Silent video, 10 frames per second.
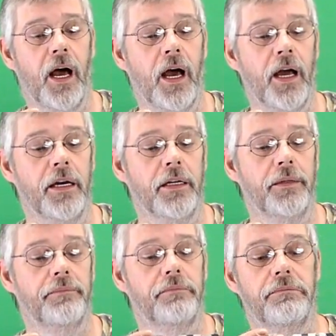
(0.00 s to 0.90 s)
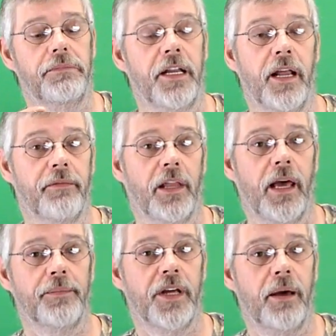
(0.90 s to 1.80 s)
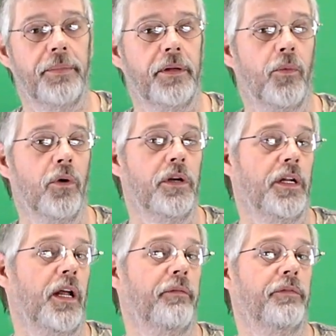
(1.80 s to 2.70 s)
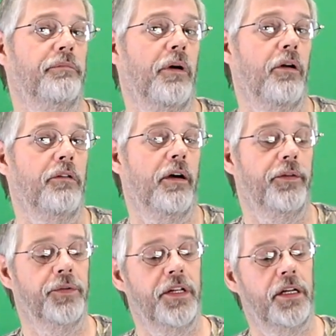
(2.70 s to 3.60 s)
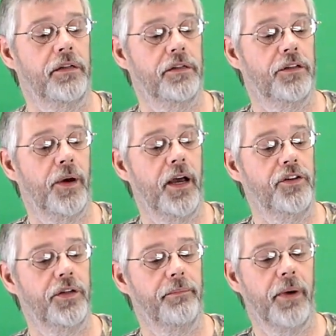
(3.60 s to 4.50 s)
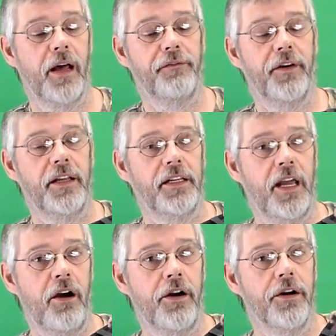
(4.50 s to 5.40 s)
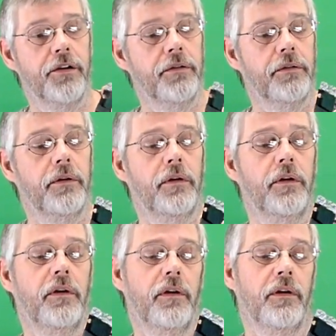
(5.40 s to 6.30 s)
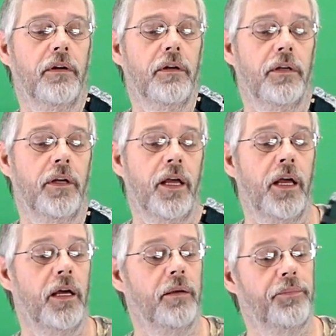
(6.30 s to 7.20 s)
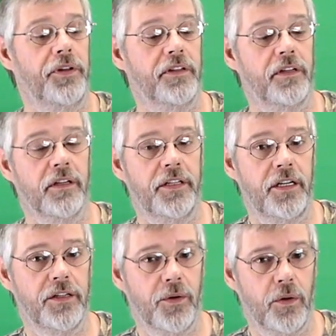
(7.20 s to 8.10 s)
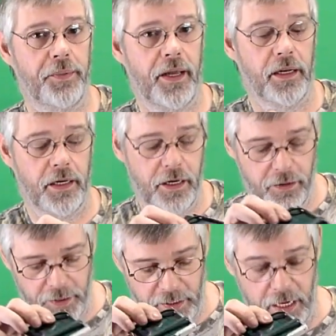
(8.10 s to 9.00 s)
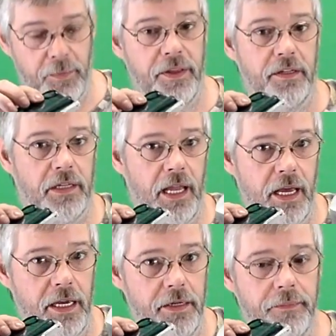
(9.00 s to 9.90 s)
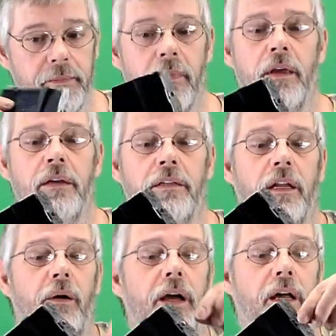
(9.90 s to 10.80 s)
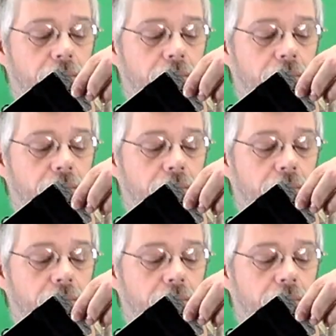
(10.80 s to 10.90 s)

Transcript: I didn't have the laptop anymore, didn't have the hard drive that was in it, so I actually modified the carrier and put this little teeny solar panel in here that came with this light. So now